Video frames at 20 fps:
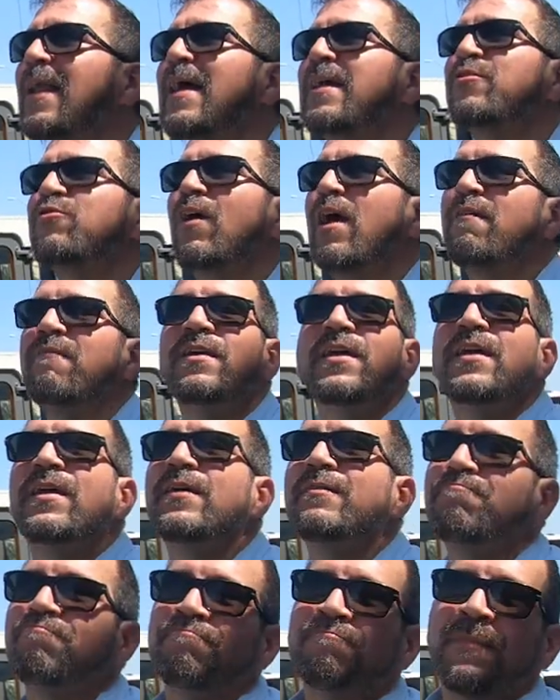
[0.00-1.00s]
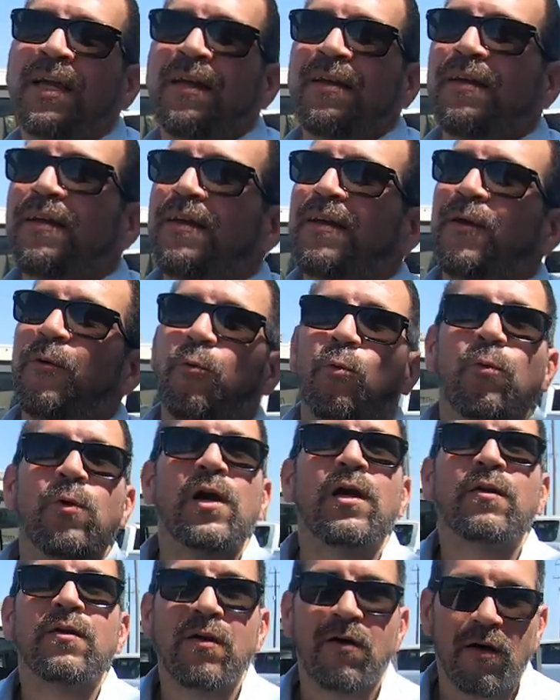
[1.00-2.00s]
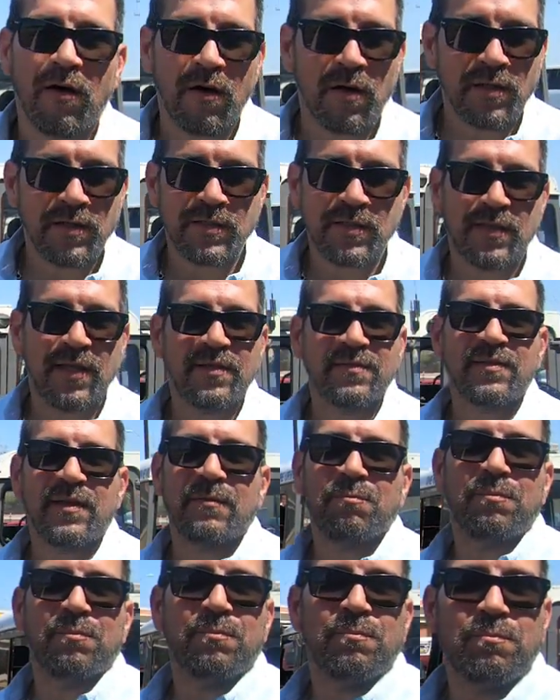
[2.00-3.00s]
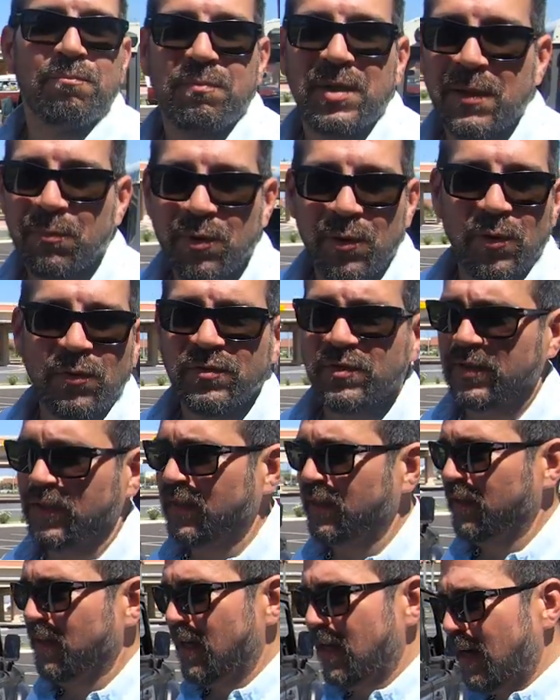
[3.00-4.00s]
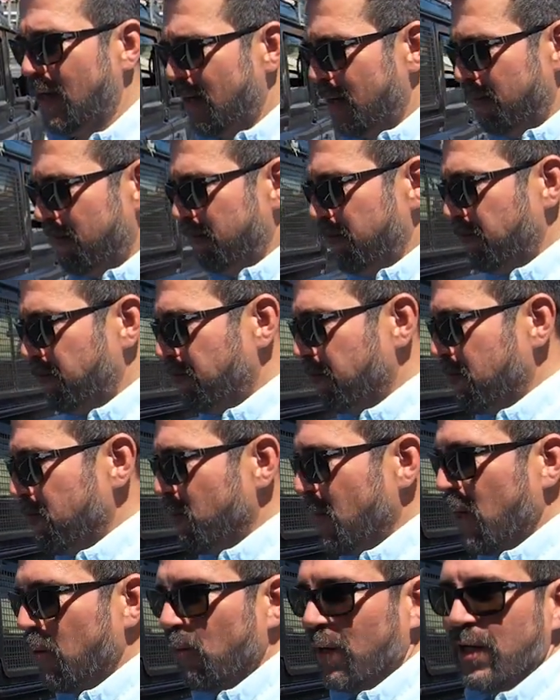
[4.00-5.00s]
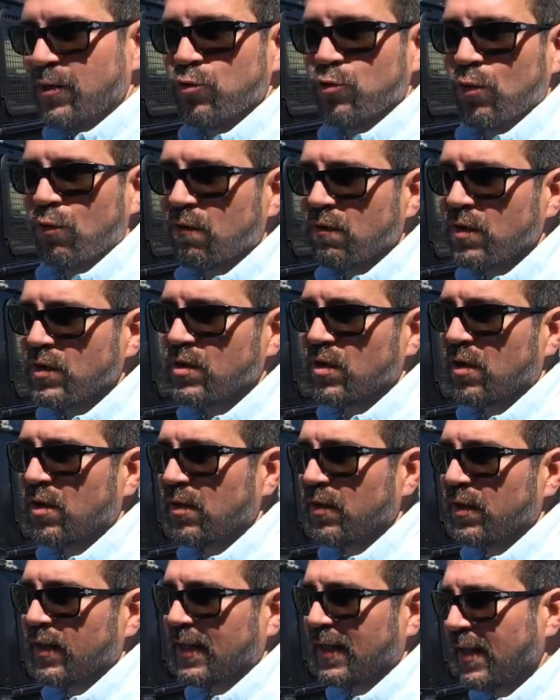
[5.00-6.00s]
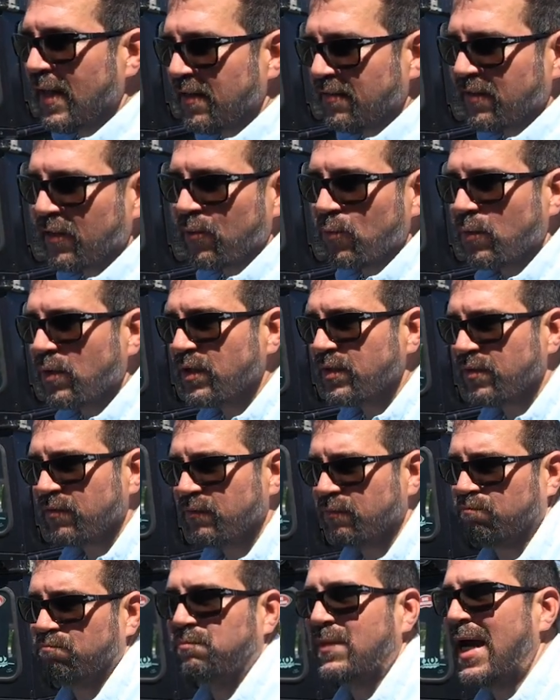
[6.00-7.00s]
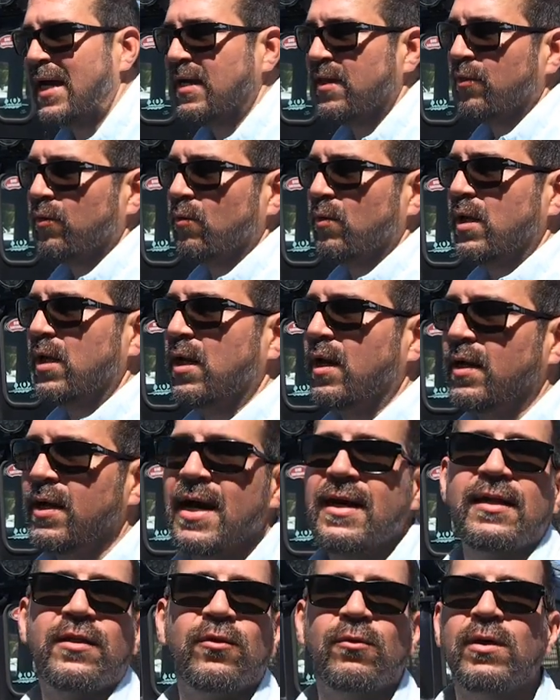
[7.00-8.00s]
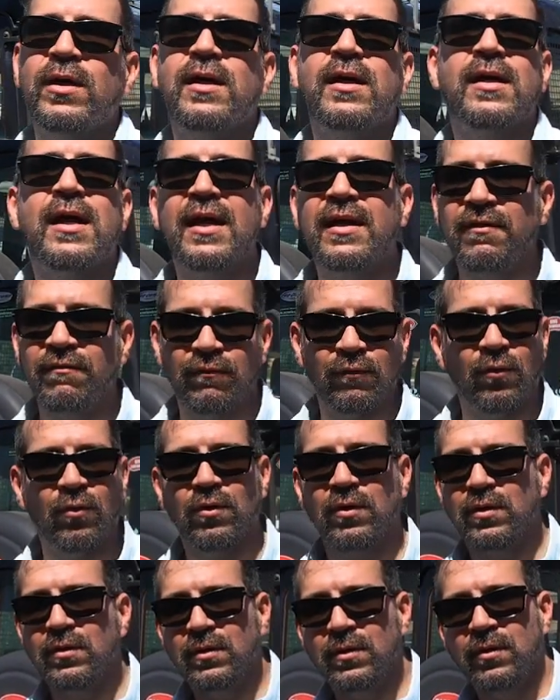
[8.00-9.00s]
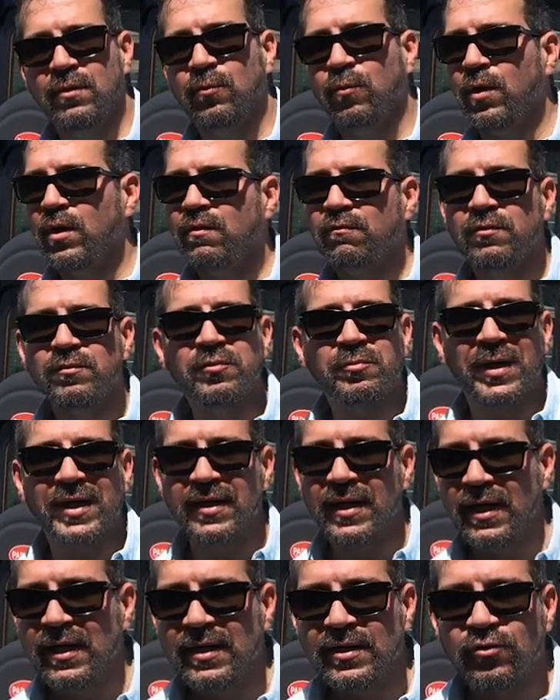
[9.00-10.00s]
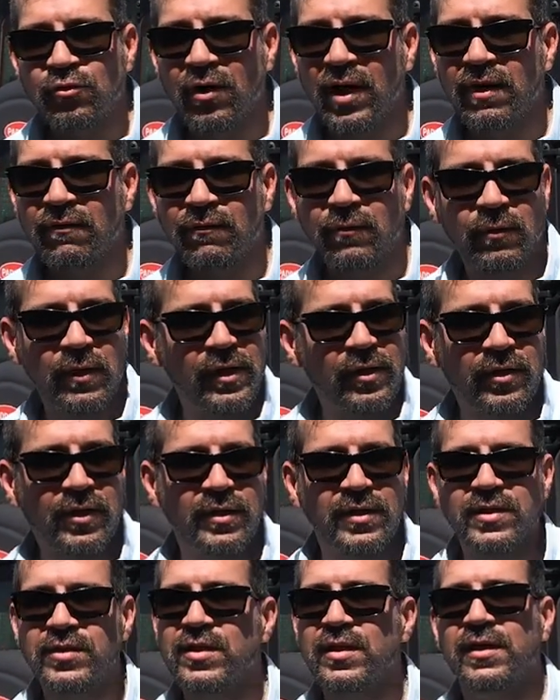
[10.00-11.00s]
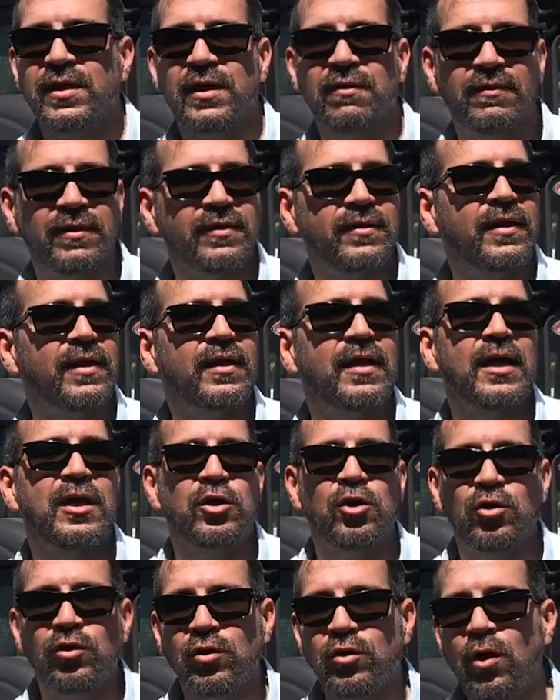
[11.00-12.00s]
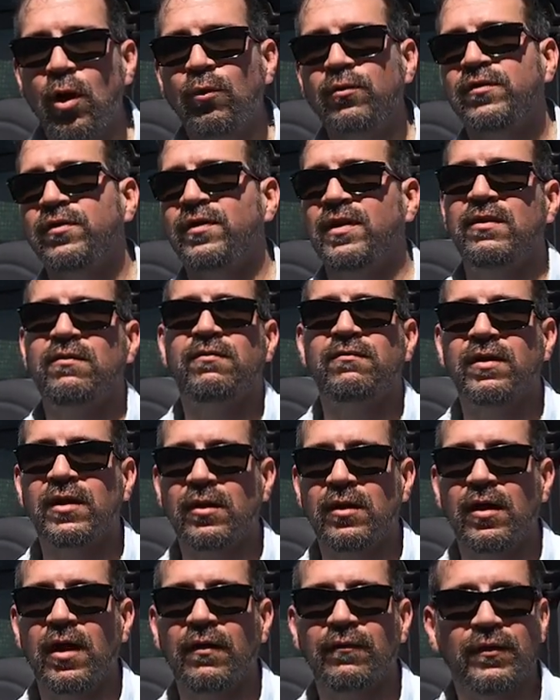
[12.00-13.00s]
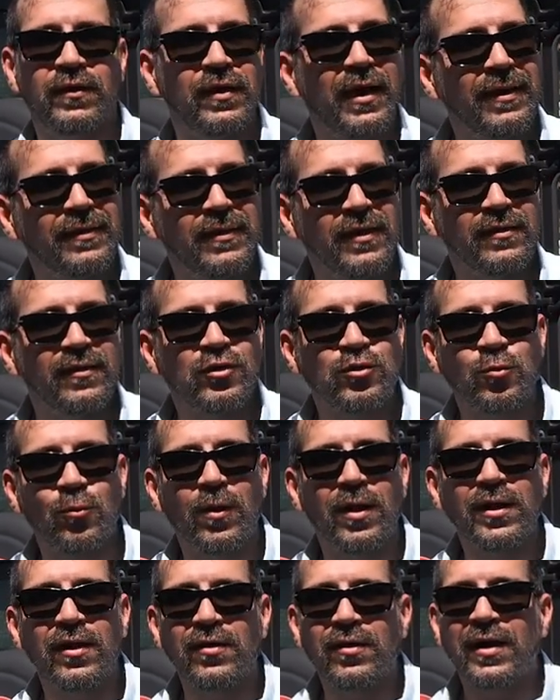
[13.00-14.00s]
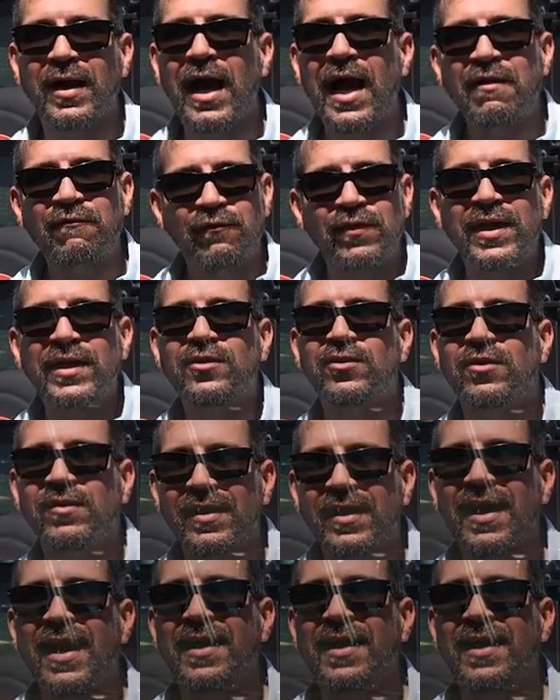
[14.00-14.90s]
like driving rare cars, things that people don't see. My Range Rovers are the classic ones, 93, a 93 and a 94. One of them is my daily driver, air conditioner, everything. You don't see them very often. I think there's one other guy, Victor, that